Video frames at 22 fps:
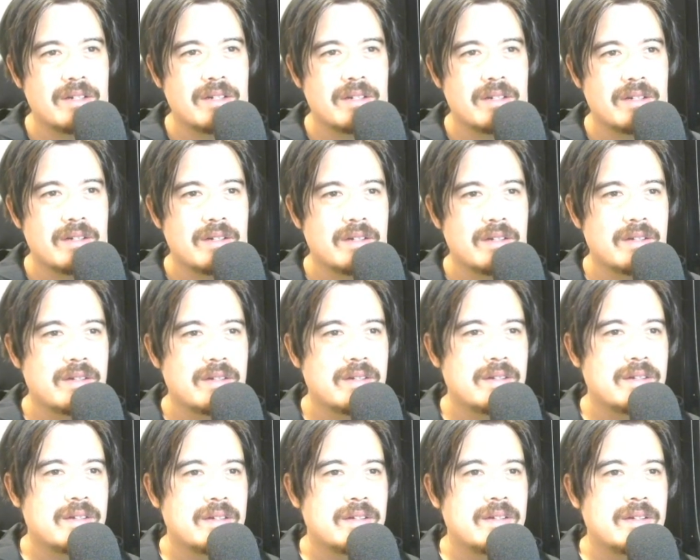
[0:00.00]

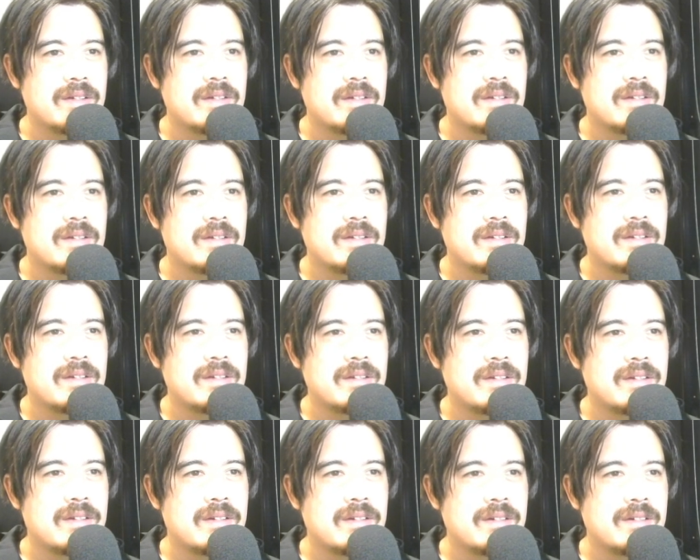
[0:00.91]

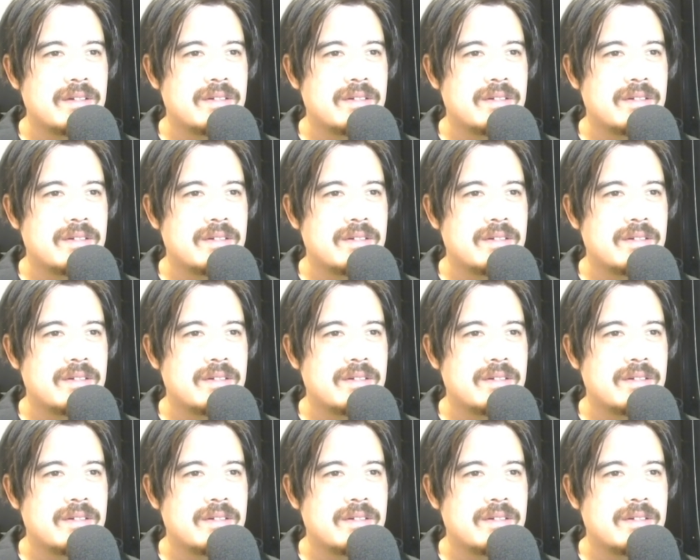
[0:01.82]
Nothing is said.